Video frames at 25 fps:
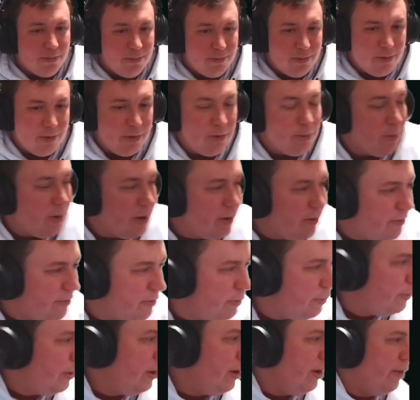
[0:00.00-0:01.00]
2
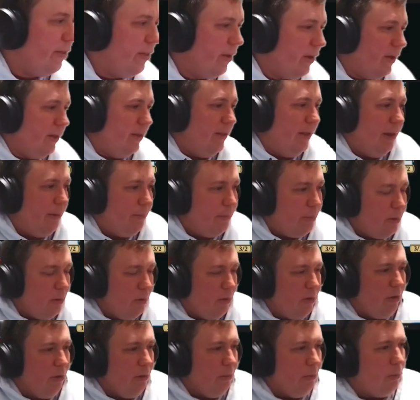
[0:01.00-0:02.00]
1-for-1 that can then pull
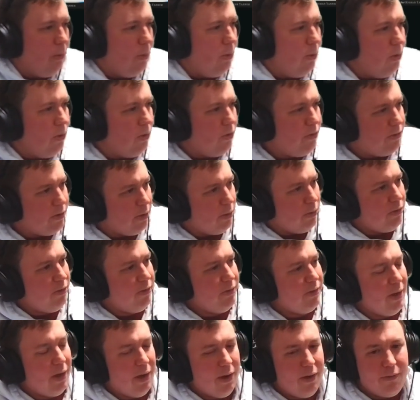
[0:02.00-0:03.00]
you more soldiers
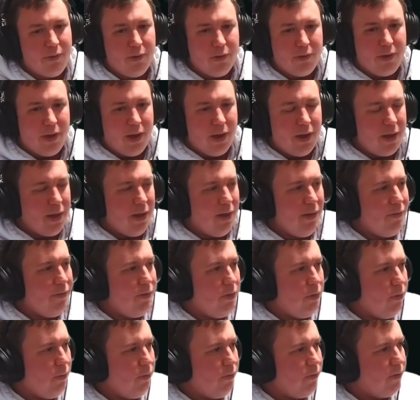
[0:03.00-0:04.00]
out of your deck if
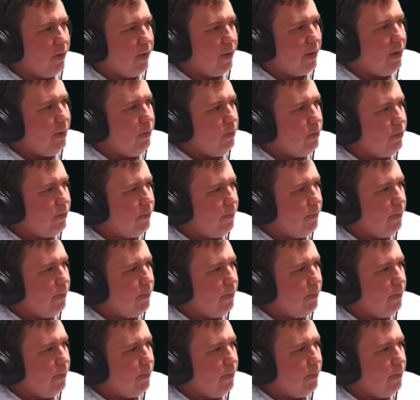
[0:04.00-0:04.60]
you flood out.